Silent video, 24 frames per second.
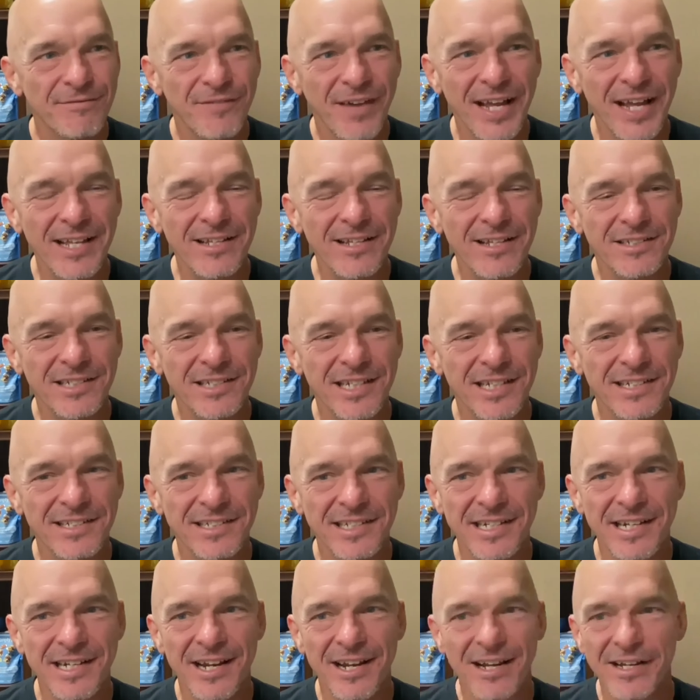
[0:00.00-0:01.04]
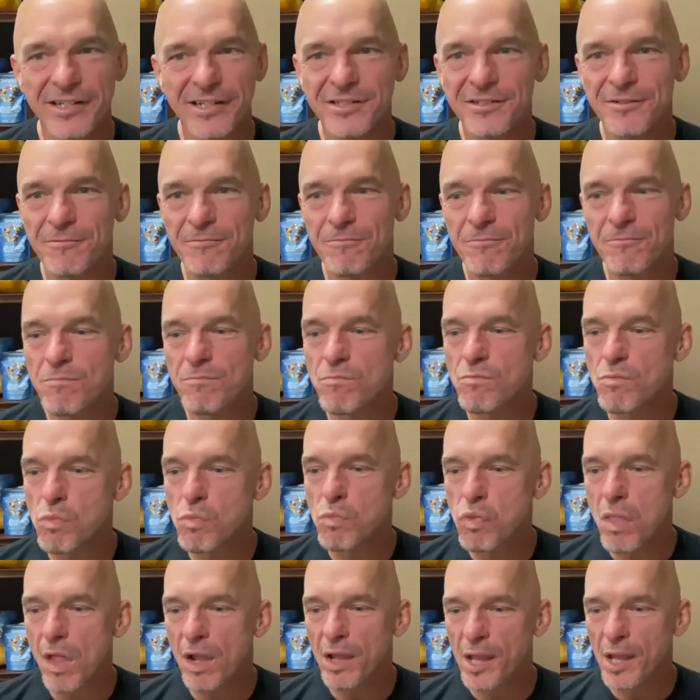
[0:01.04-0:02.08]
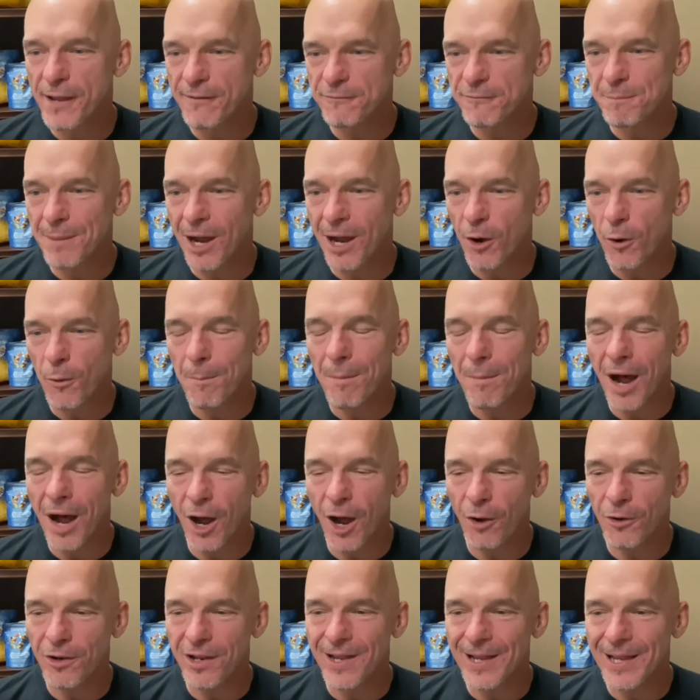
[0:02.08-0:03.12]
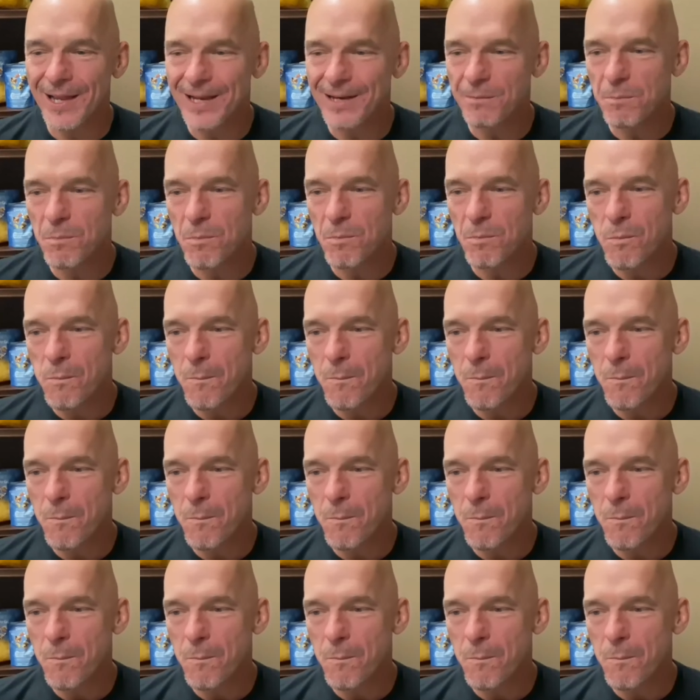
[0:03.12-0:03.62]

Faith says he does. Loves my old bald head.